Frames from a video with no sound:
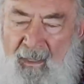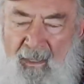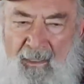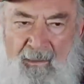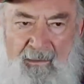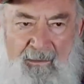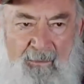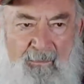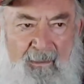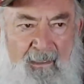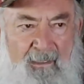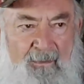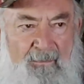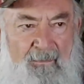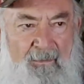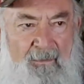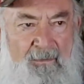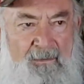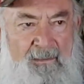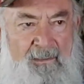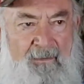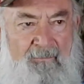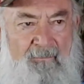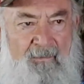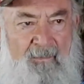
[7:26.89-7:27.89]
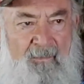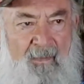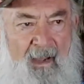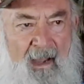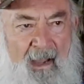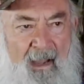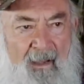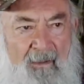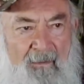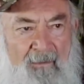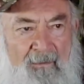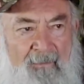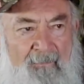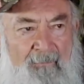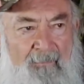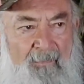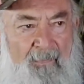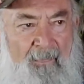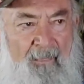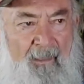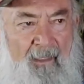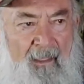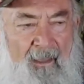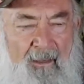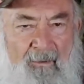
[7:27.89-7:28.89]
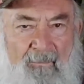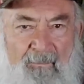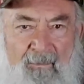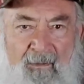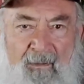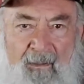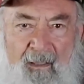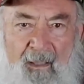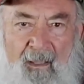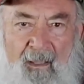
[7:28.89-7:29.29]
at 3/4 of a mile and